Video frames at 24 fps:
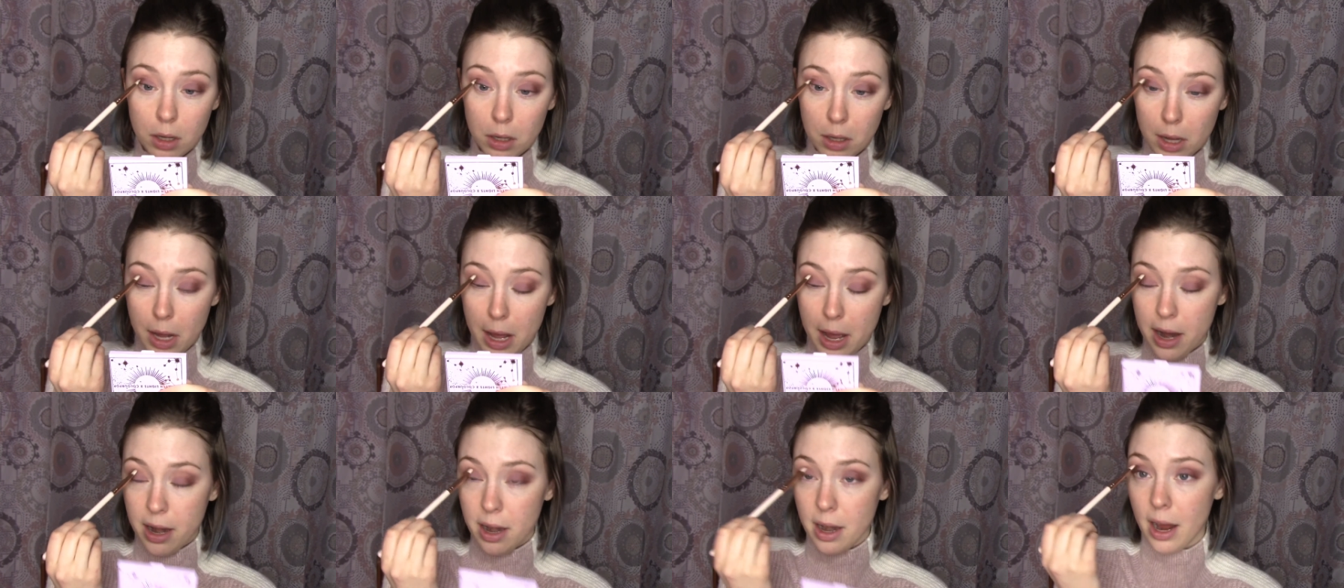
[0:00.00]

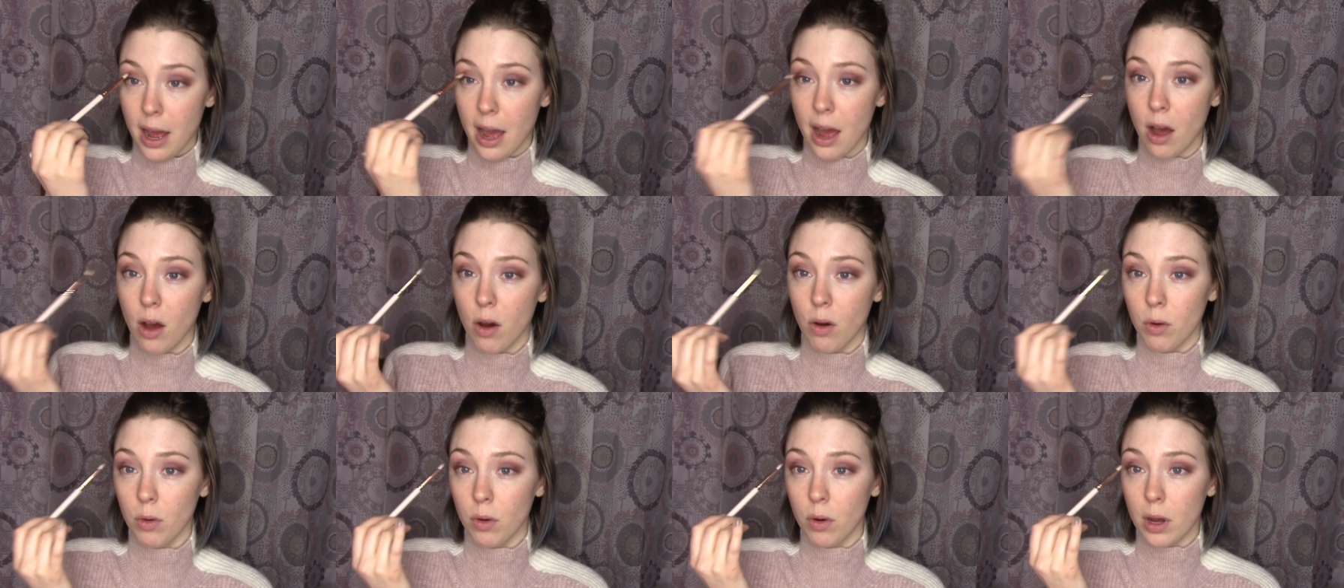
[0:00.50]
And
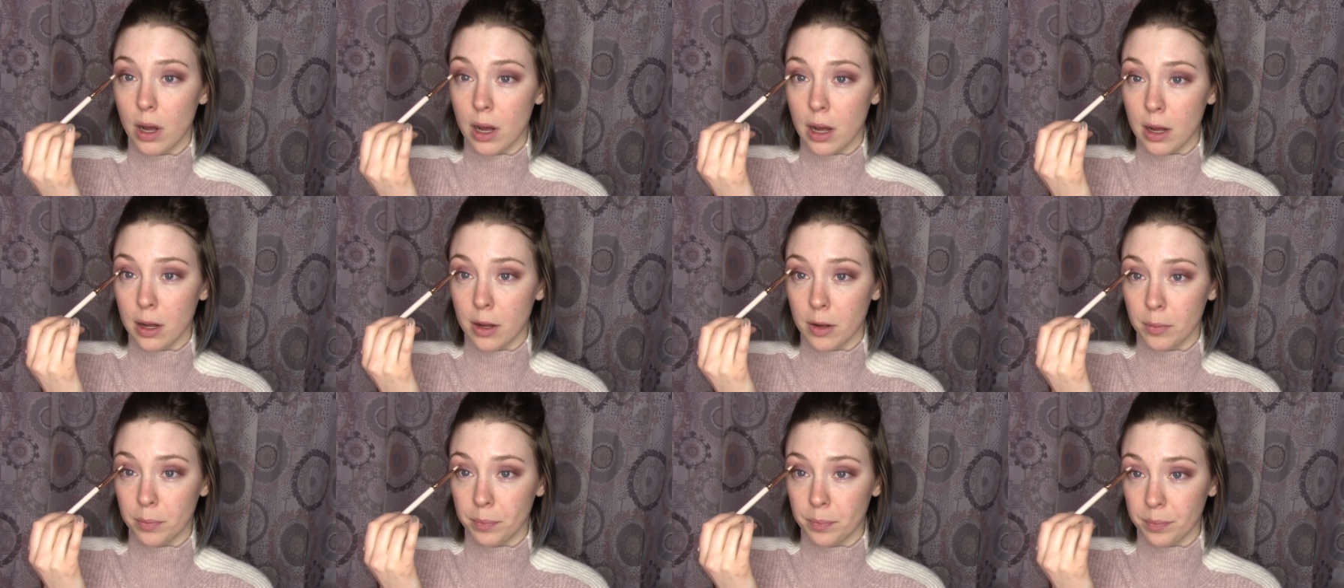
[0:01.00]
now
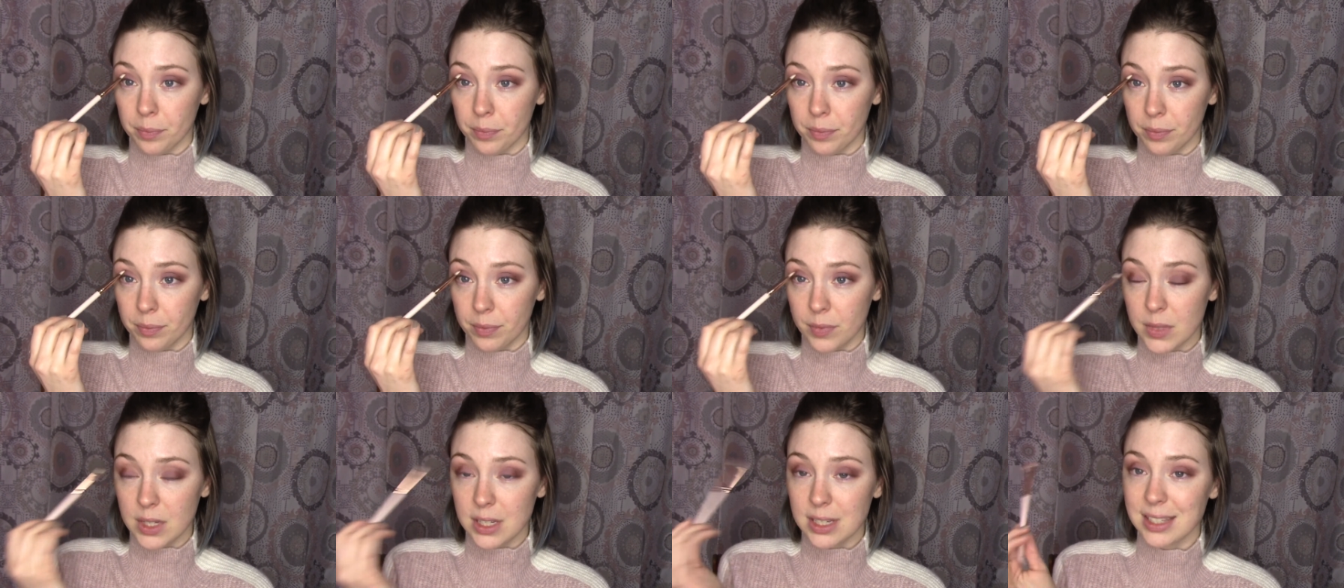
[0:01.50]

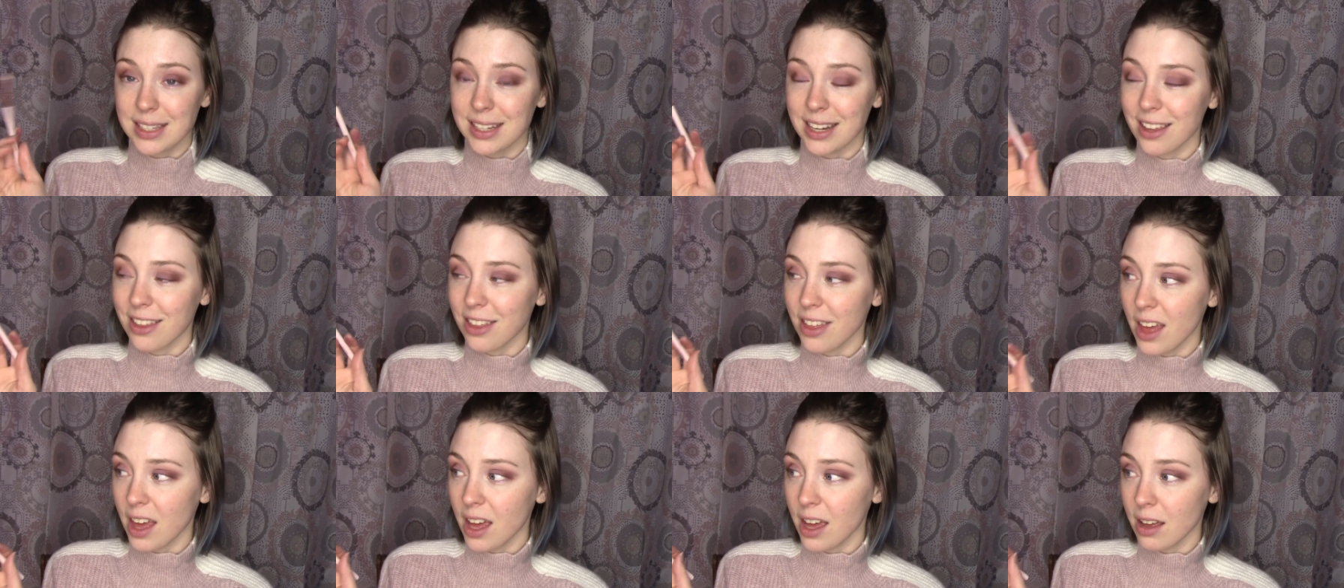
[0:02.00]

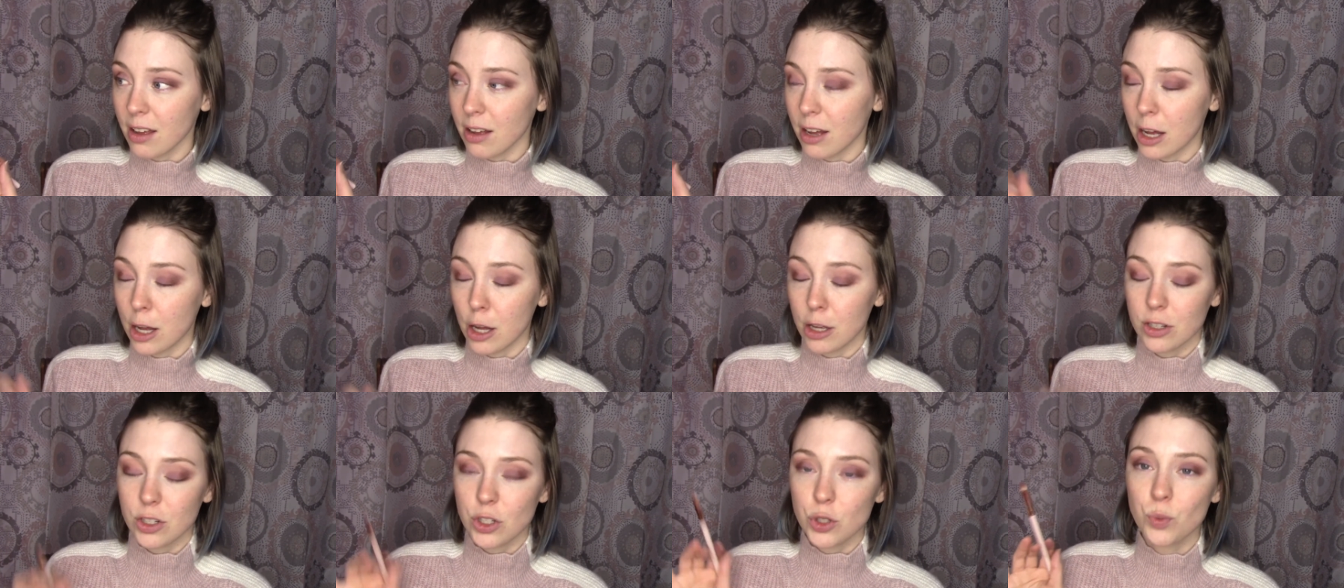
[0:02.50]

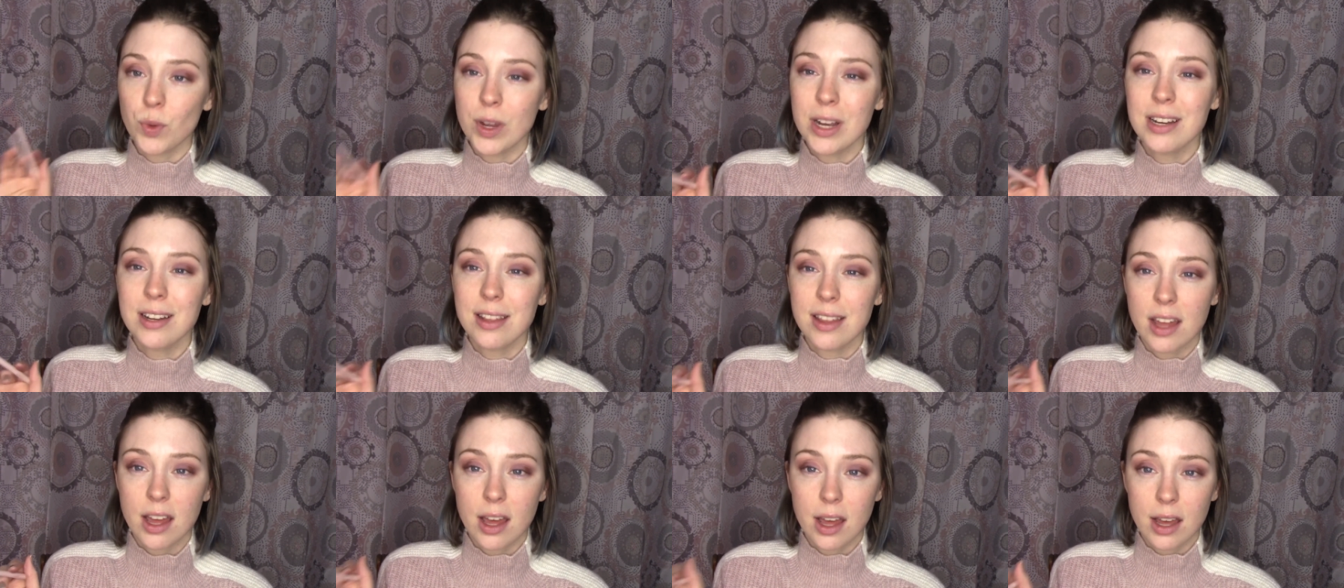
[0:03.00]
sweet
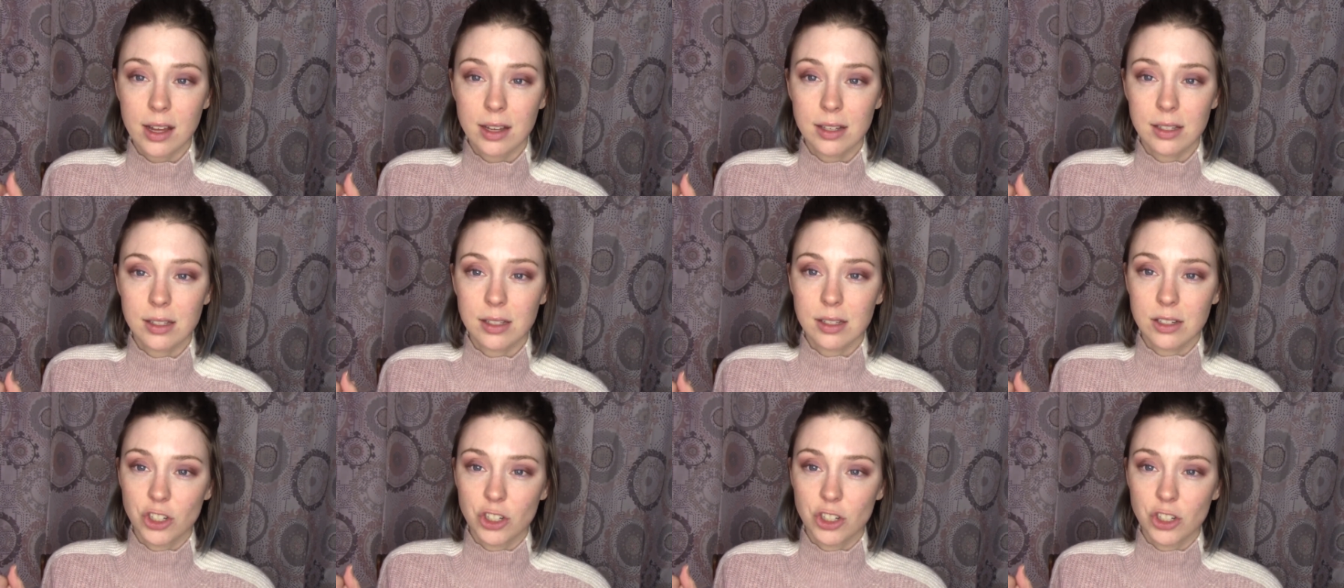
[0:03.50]
things,